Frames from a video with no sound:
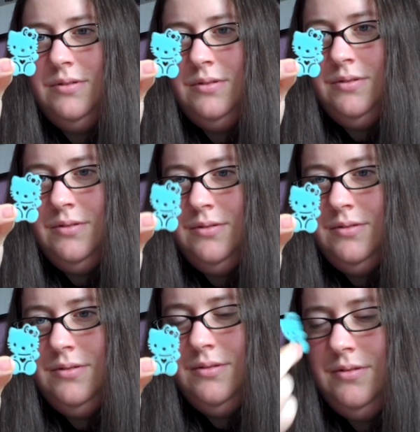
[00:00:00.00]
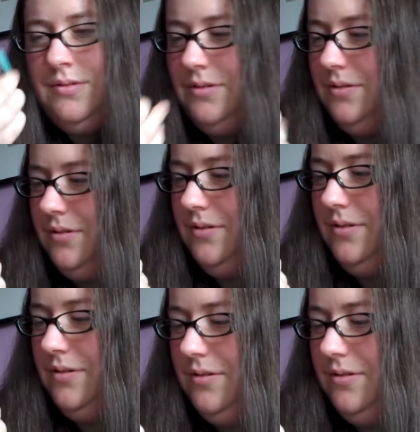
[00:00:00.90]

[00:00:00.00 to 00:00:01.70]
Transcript: [no speech]